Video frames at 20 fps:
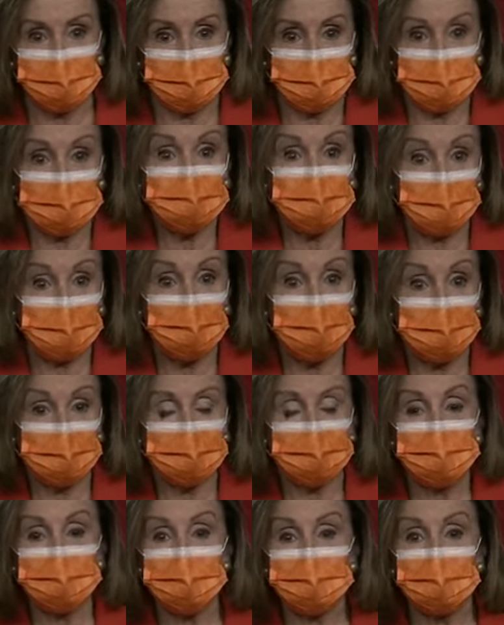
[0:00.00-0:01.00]
that's a
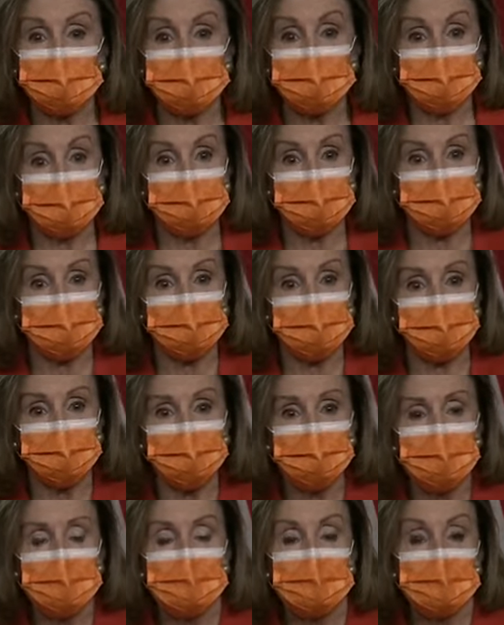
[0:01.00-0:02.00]
quality of life issue.
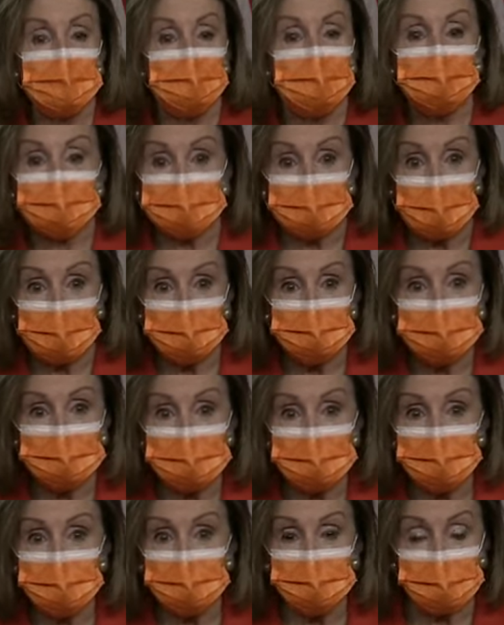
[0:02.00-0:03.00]
What that
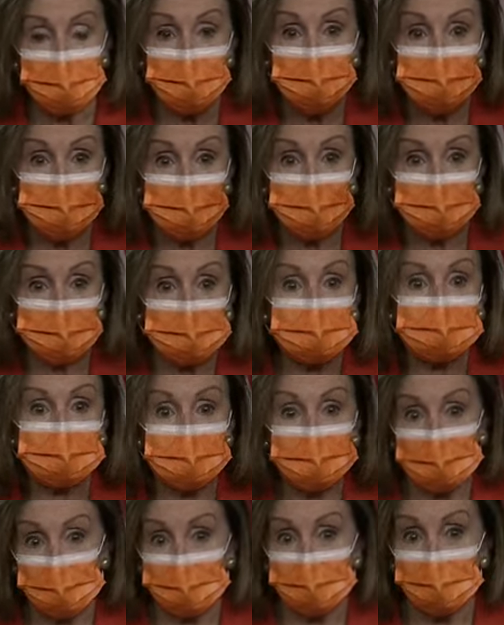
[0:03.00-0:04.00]
means in terms of
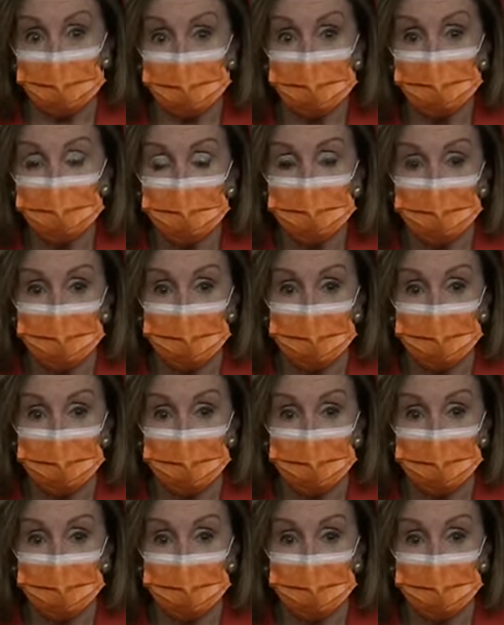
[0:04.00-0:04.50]
clean air